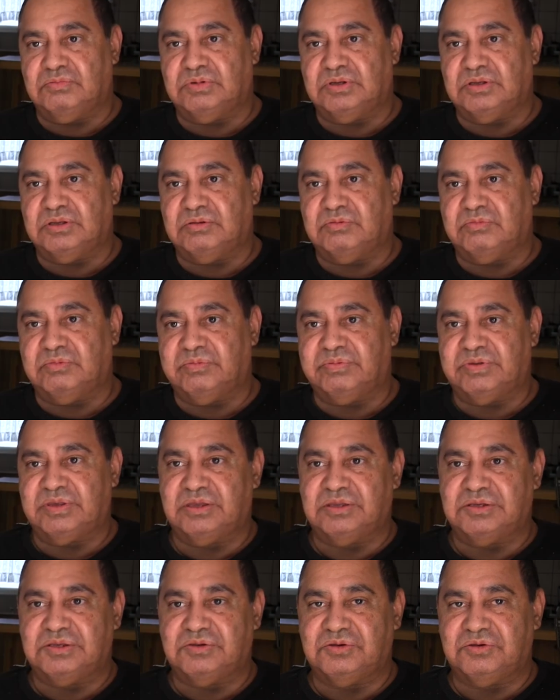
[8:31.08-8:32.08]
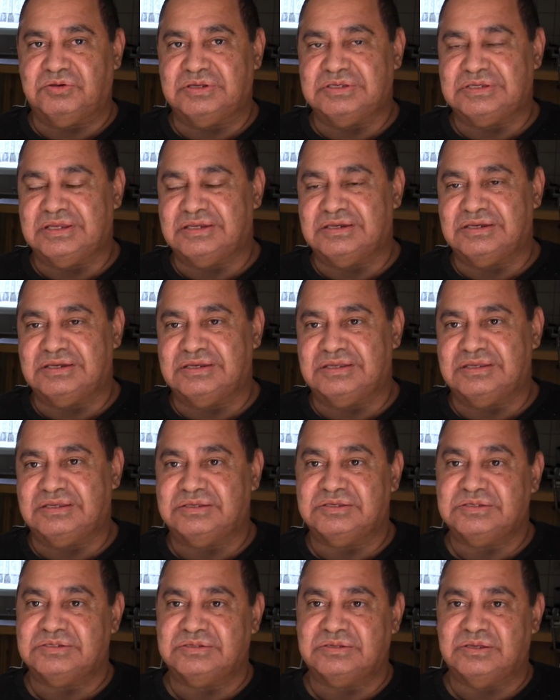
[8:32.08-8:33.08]
well, about your
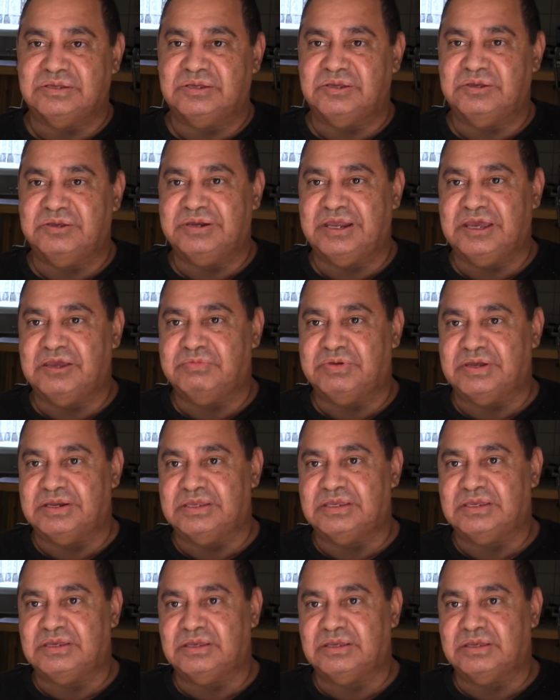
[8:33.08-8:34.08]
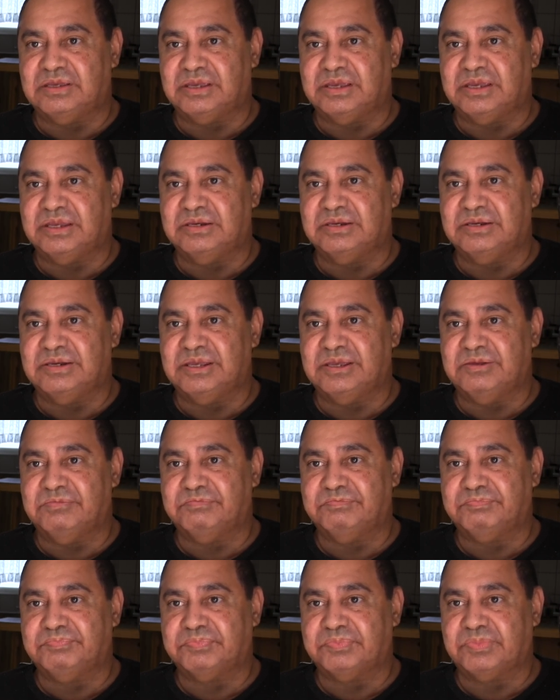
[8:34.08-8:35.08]
identity, you're nobody. And
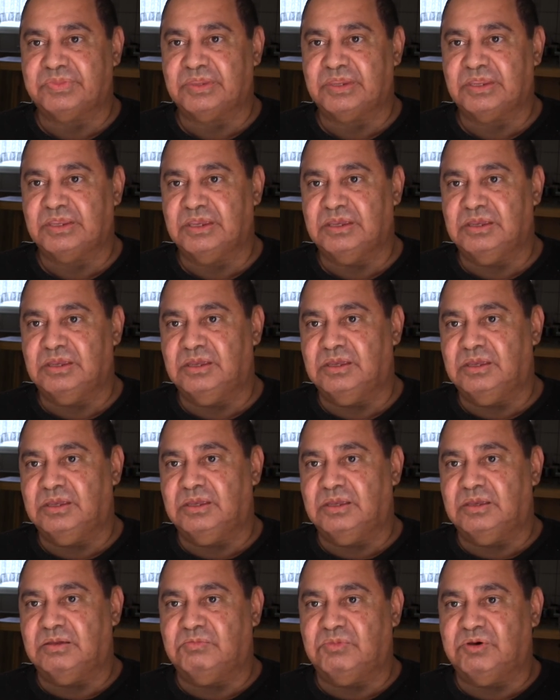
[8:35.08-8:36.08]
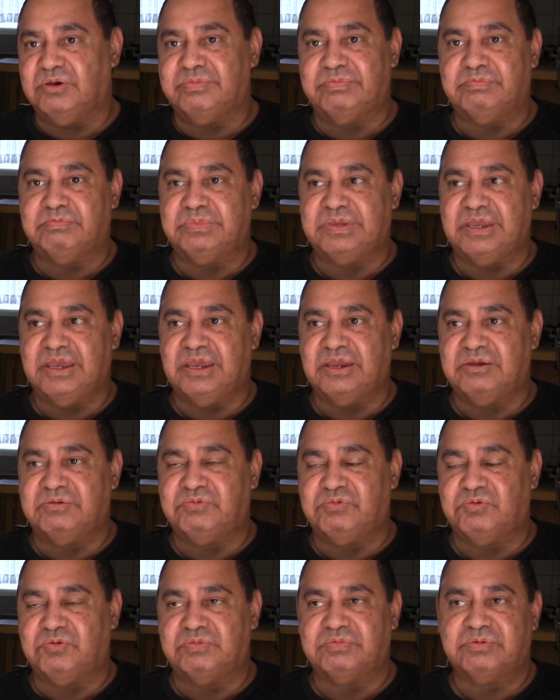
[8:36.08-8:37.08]
um, my
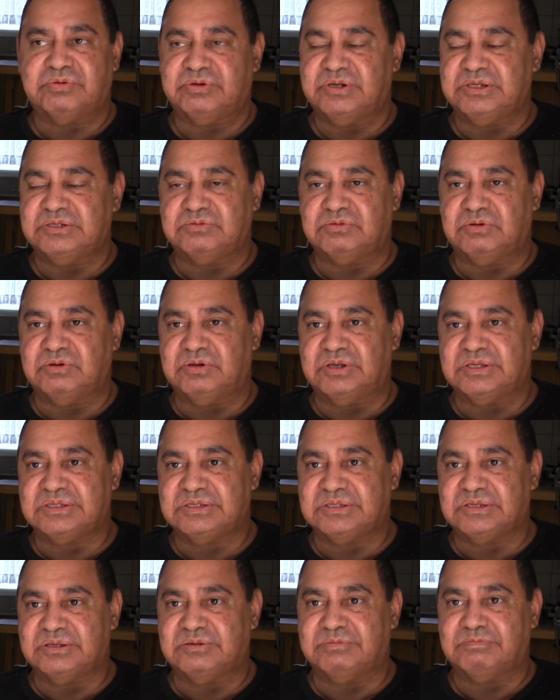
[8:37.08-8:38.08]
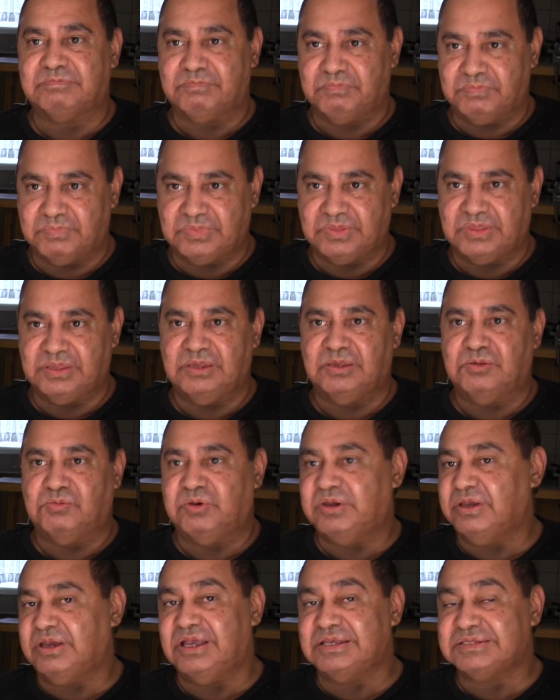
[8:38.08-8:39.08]
dad fought for his rights, and
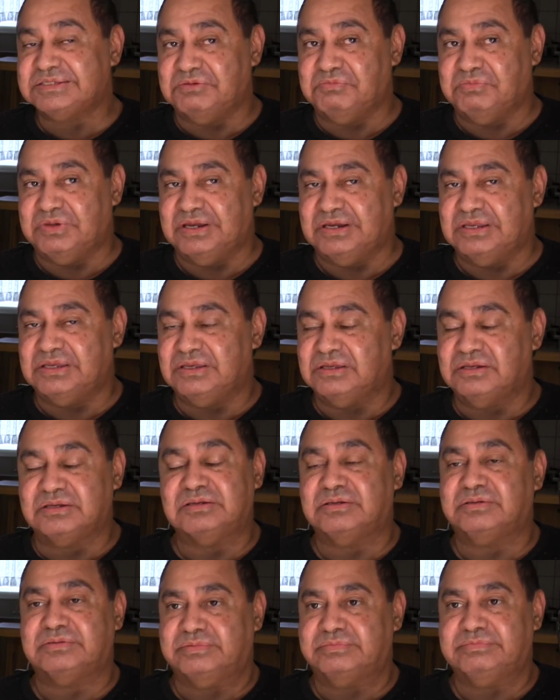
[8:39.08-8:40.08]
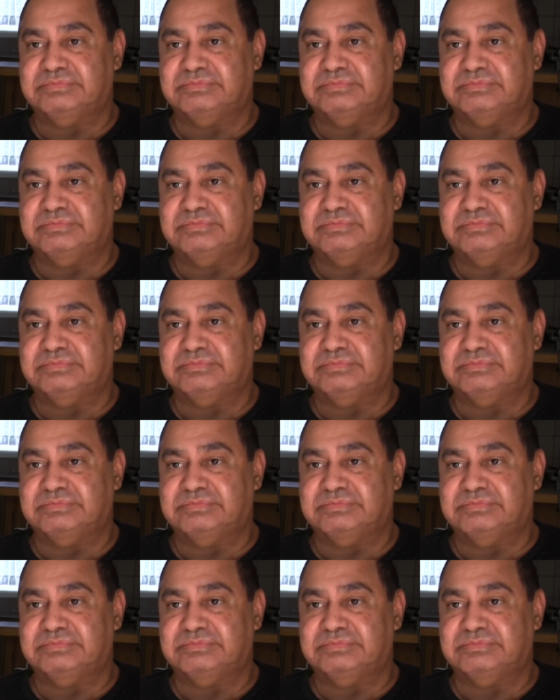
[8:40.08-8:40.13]
we are somebody. And